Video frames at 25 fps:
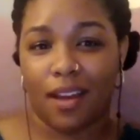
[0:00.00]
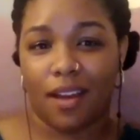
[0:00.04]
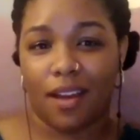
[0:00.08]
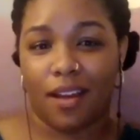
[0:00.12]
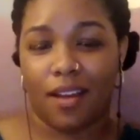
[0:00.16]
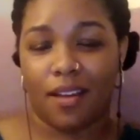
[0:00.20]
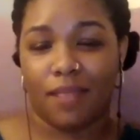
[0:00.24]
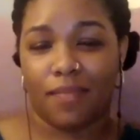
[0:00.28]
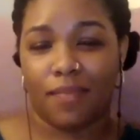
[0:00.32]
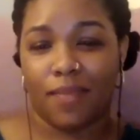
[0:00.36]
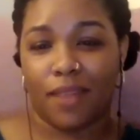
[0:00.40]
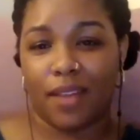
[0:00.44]

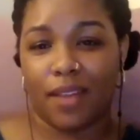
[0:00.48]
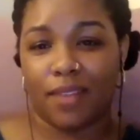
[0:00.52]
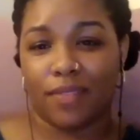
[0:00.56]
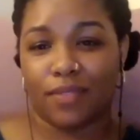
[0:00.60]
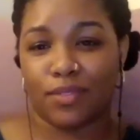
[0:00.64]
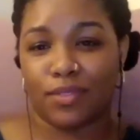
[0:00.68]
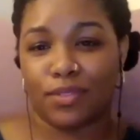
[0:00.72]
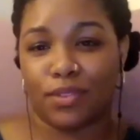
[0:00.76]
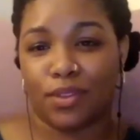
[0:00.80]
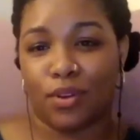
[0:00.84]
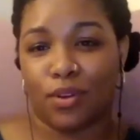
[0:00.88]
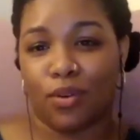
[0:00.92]
Um, and
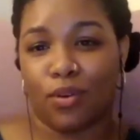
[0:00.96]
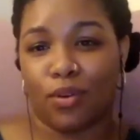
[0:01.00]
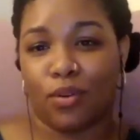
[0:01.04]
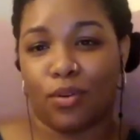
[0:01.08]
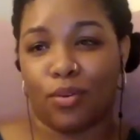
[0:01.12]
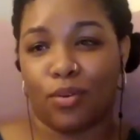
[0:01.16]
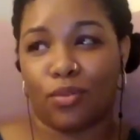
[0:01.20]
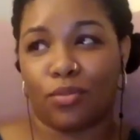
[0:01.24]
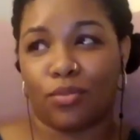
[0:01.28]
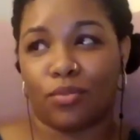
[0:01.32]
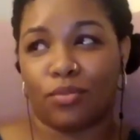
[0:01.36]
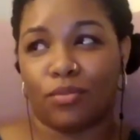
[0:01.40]
so
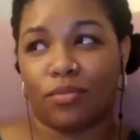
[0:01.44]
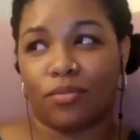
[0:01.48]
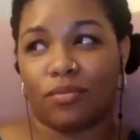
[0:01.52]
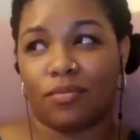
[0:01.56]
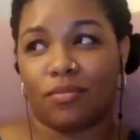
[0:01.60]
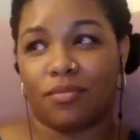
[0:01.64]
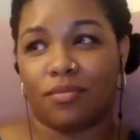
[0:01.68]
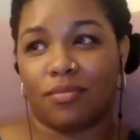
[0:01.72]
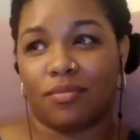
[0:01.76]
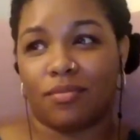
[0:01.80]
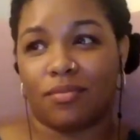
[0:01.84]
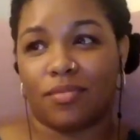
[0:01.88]

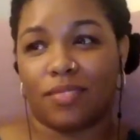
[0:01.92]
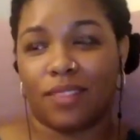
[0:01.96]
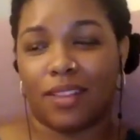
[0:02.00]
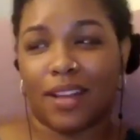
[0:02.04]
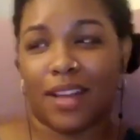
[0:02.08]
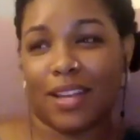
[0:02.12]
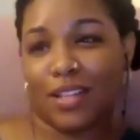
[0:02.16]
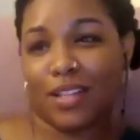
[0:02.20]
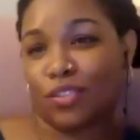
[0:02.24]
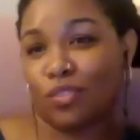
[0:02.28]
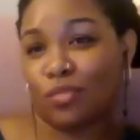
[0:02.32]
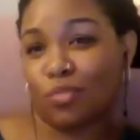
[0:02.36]

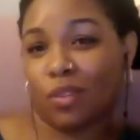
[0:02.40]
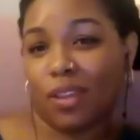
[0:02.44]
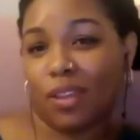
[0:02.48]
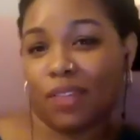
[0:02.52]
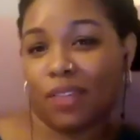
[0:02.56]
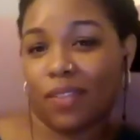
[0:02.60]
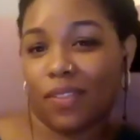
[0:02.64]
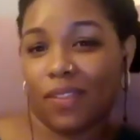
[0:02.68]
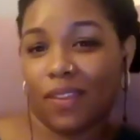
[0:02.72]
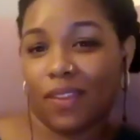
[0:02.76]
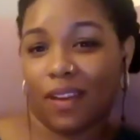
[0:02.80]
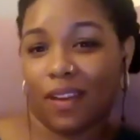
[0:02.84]
I do believe that the